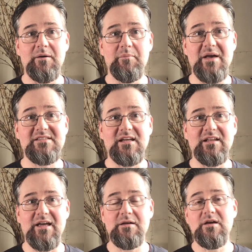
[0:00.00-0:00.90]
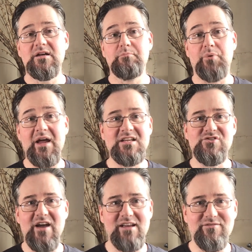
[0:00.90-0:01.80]
basically brain
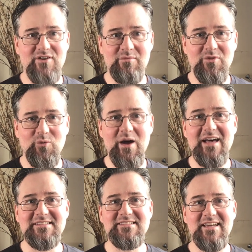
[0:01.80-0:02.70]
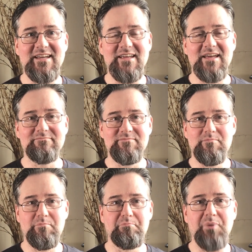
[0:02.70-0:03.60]
drain from the West and
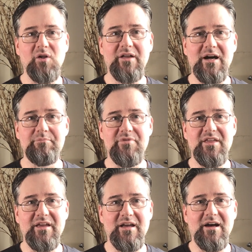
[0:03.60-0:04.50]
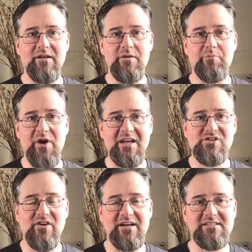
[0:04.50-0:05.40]
bulk up the brain
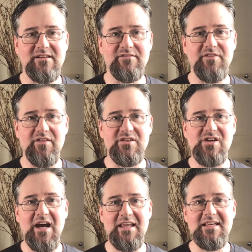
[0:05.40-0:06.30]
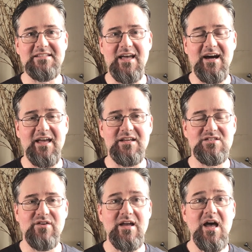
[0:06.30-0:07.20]
trust of the Chinese AI
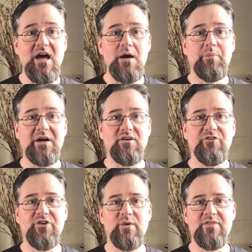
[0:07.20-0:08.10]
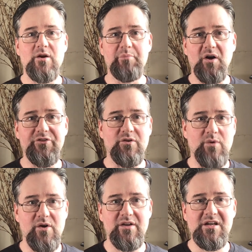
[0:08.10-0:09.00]
industry, but also in their Belt and
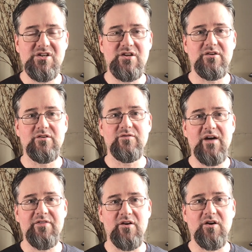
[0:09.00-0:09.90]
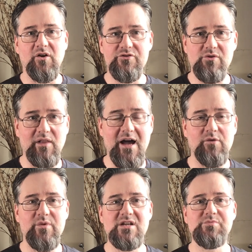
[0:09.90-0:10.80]
Road Initiative and their cultural
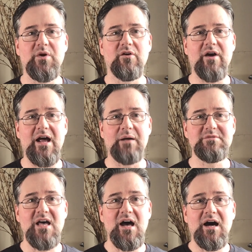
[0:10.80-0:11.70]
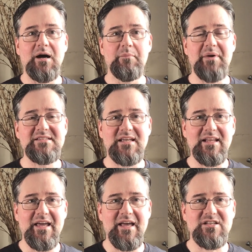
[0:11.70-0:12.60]
outreach programs,
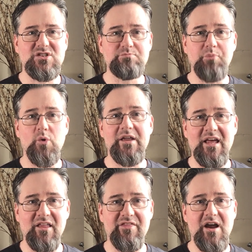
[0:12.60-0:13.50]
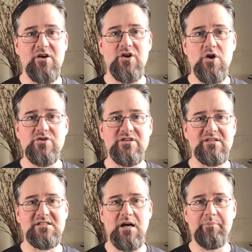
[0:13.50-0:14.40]
basically exporting their
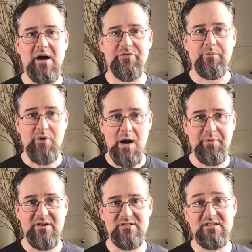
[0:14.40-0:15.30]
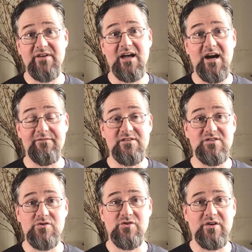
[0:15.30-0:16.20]
notions about the proper use of AI for
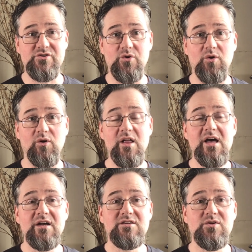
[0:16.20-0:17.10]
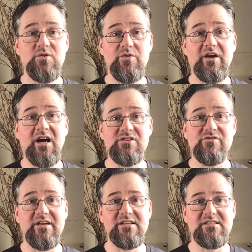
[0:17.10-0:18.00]
social control to the
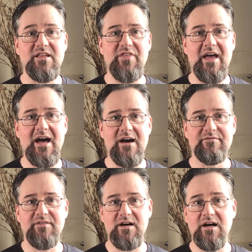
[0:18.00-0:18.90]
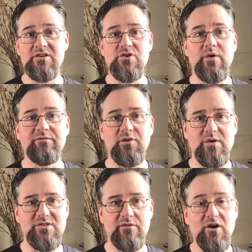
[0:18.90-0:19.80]
countries that they have undue
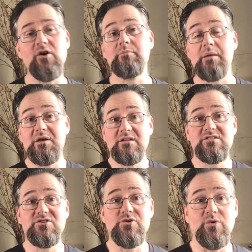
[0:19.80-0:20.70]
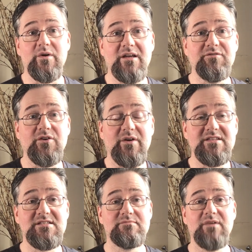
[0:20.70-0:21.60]
influence over, or maybe it's due
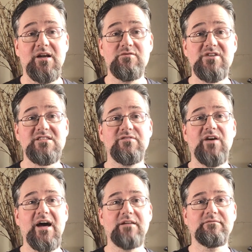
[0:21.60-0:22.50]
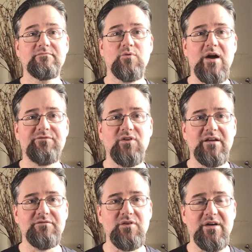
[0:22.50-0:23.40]
influence, justified, rightful
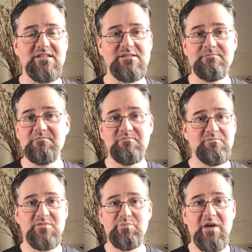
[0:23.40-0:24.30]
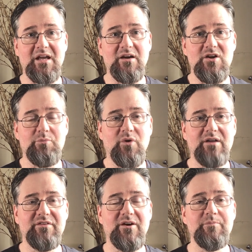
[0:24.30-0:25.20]
influence, depending on your
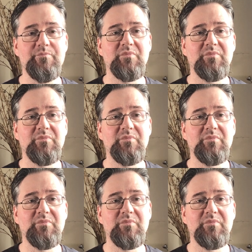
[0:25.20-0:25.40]
point of view.